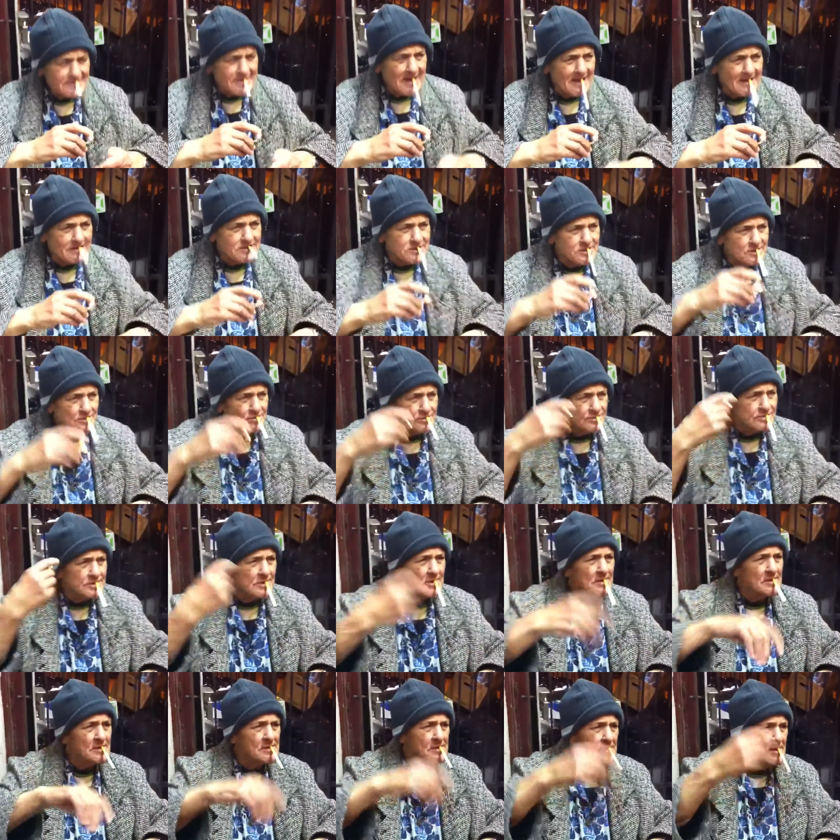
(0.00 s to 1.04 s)
mean? statues.
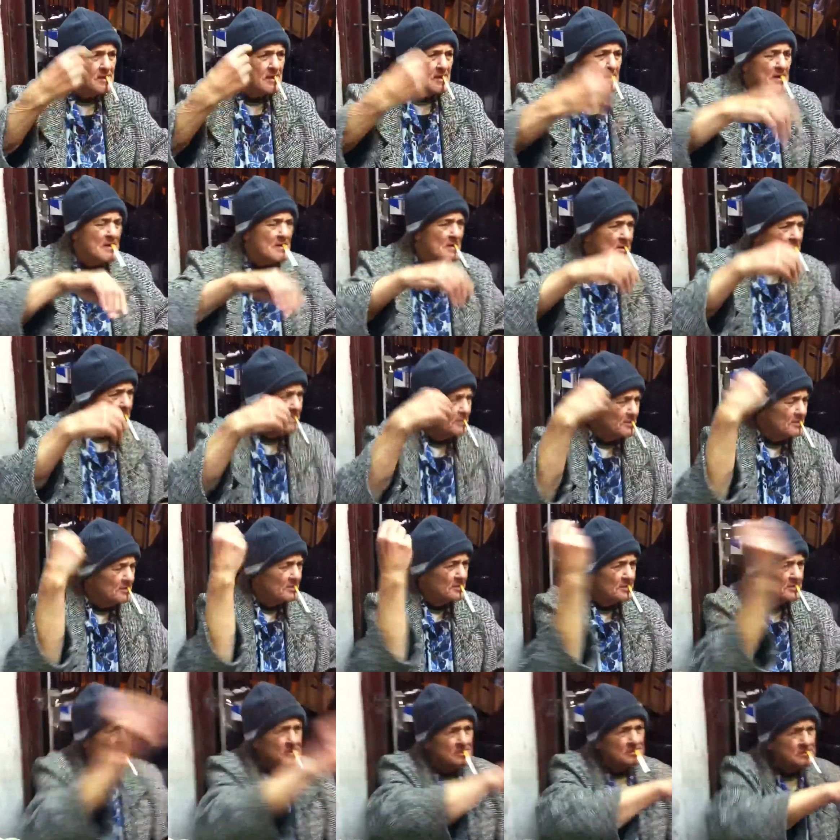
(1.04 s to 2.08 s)
mean?
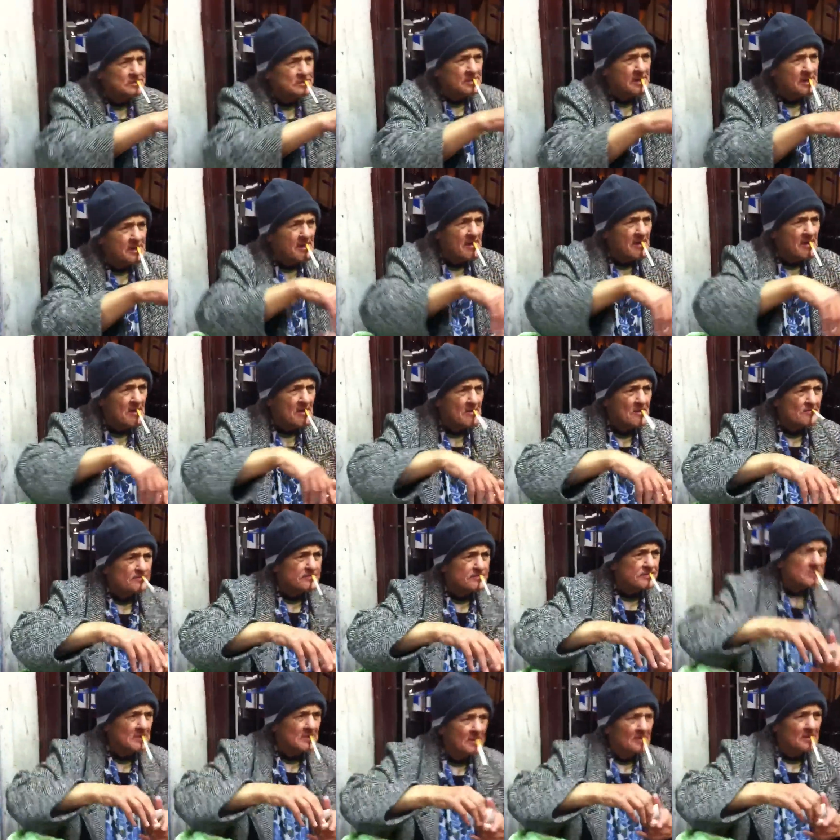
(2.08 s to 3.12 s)

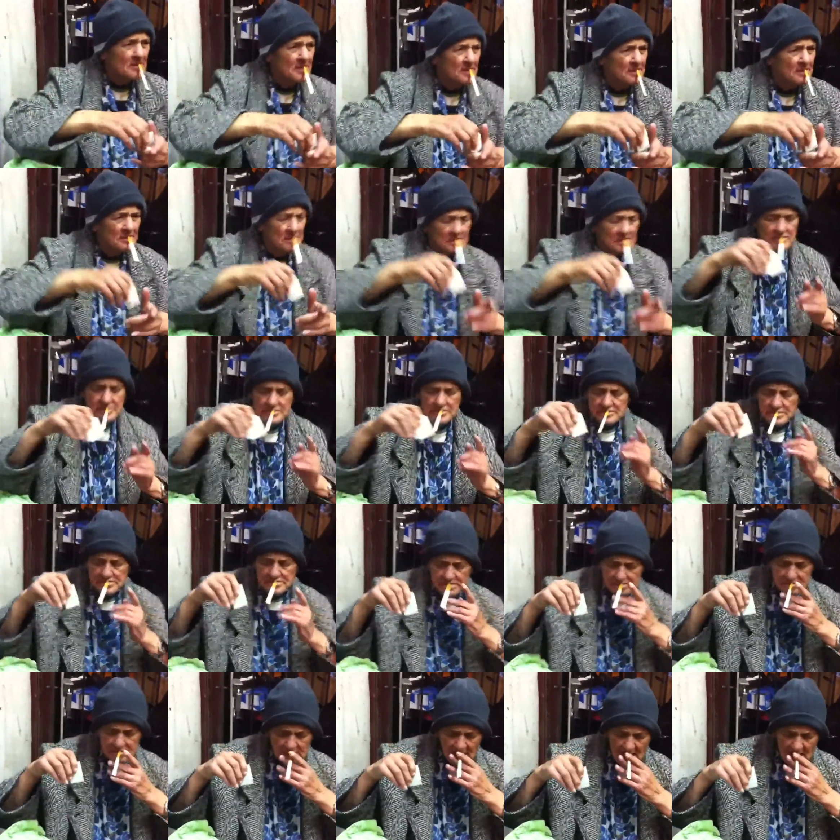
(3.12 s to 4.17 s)
Italians are only
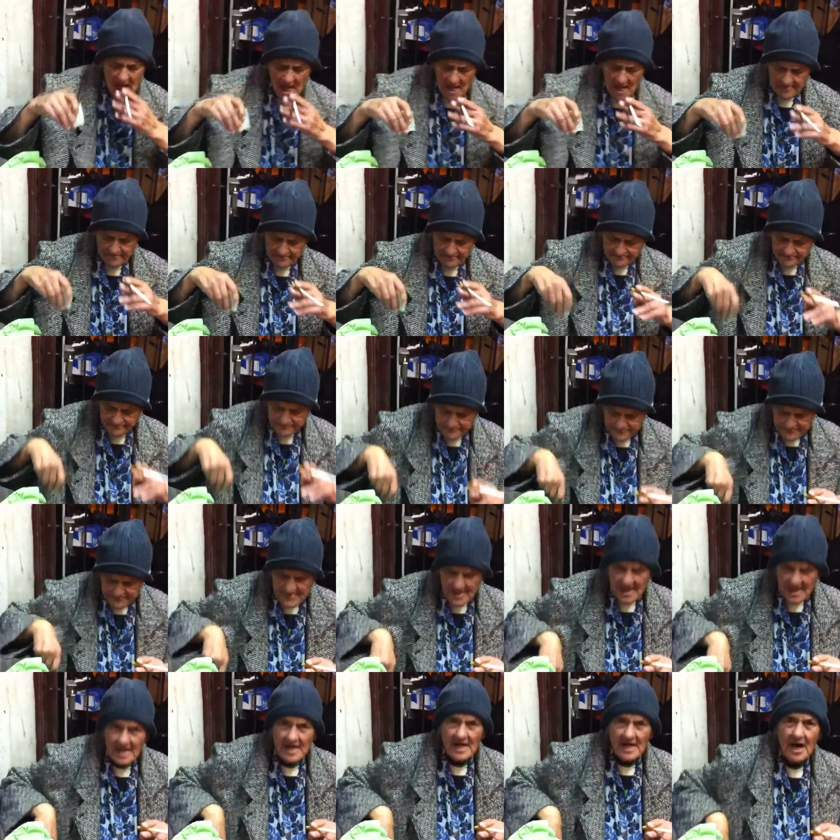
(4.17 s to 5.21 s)
good for pizza,
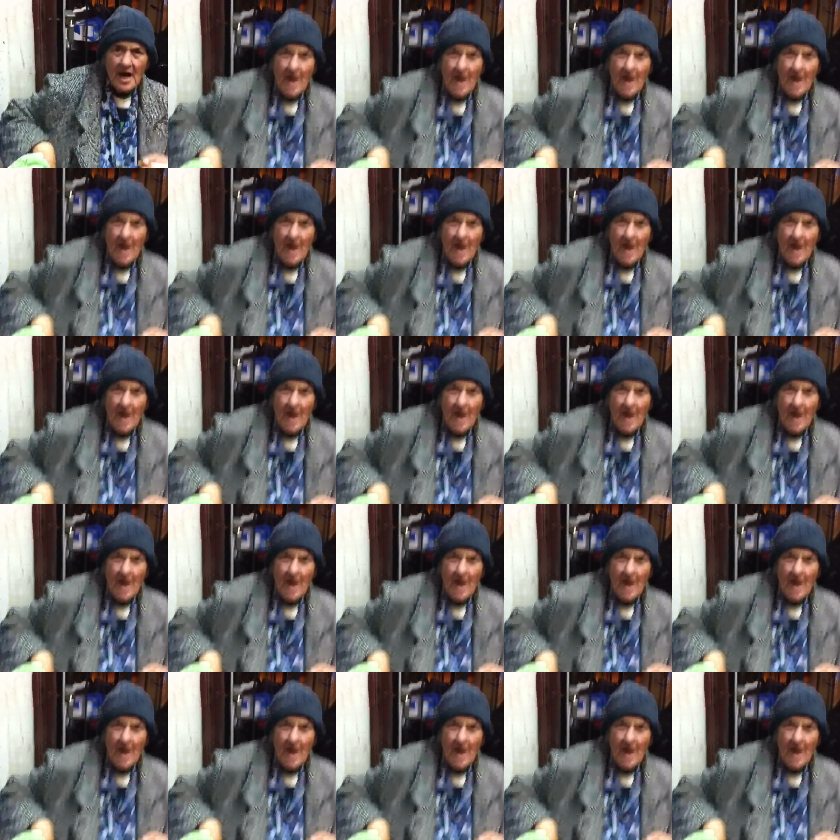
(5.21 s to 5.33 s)
that's it.